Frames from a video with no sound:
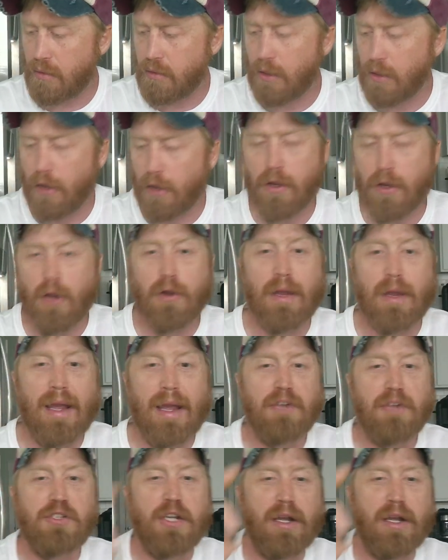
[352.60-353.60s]
no-go
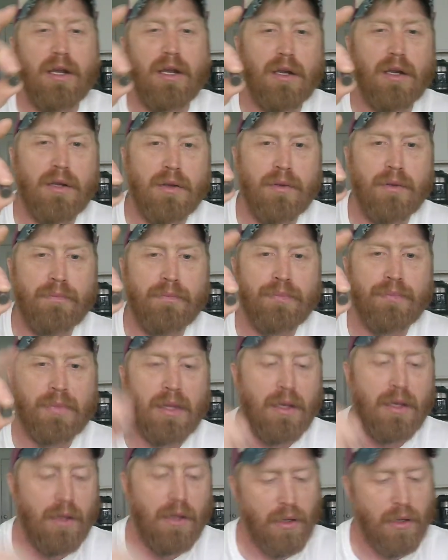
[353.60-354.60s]
gauge here,
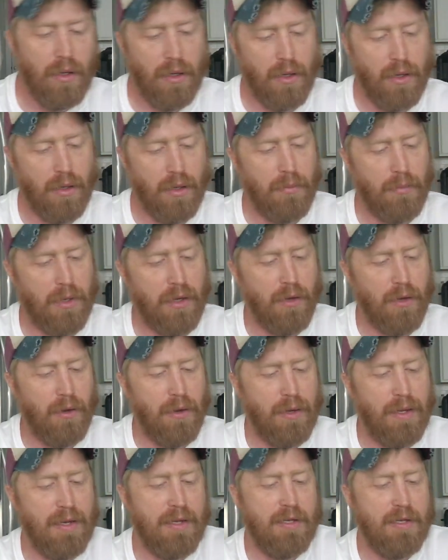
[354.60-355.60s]
and I'm going to go
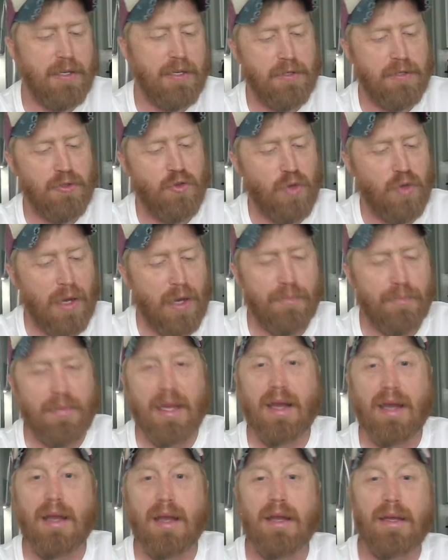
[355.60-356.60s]
ahead and then drop
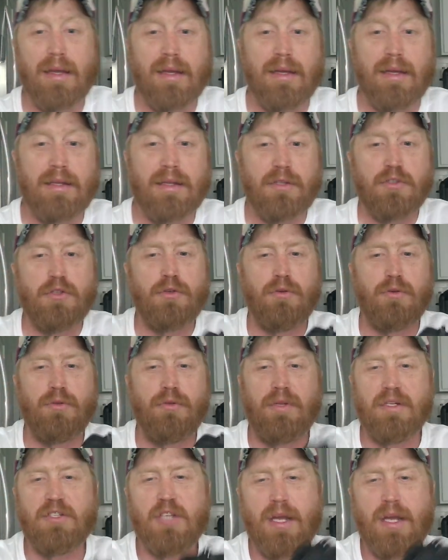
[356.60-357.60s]
that into
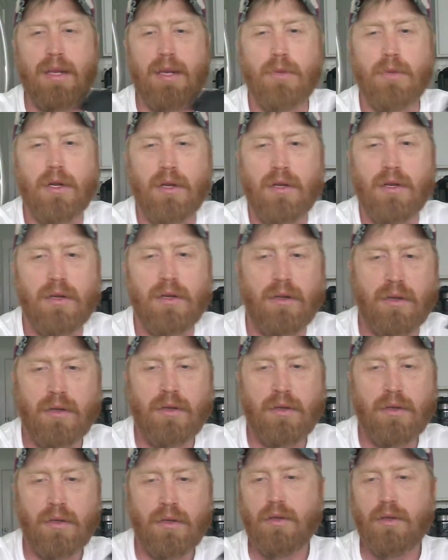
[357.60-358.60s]
the chamber.
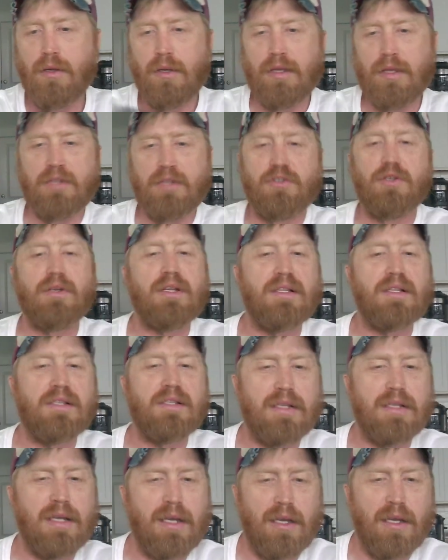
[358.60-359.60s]
As you can
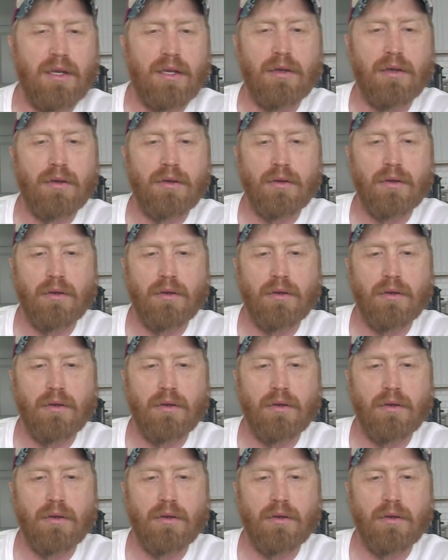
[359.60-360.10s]
see,